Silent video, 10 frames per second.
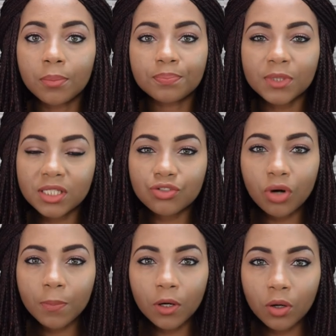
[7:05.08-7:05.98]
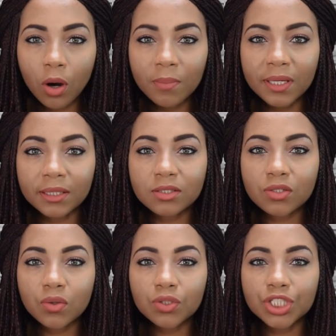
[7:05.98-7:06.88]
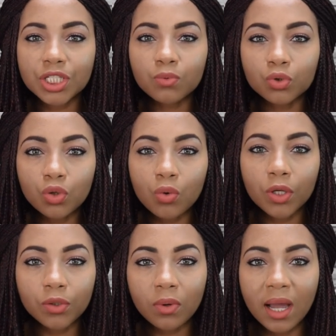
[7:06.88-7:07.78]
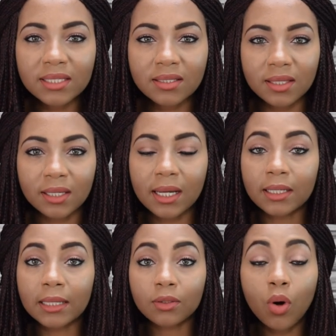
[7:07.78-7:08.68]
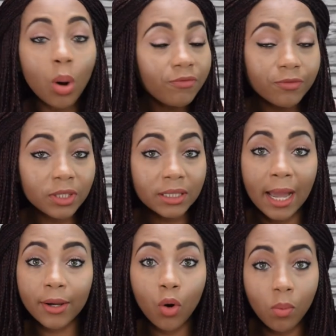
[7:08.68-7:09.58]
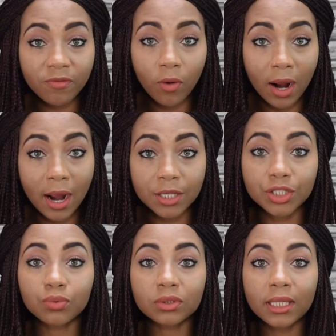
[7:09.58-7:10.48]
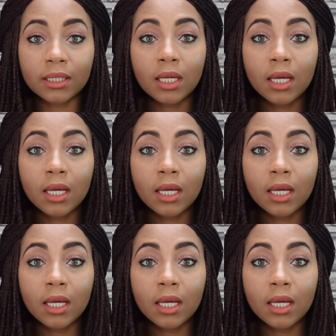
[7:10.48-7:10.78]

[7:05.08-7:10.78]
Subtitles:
please drop a comment so she will know what you guys think, and I hope for her, she will take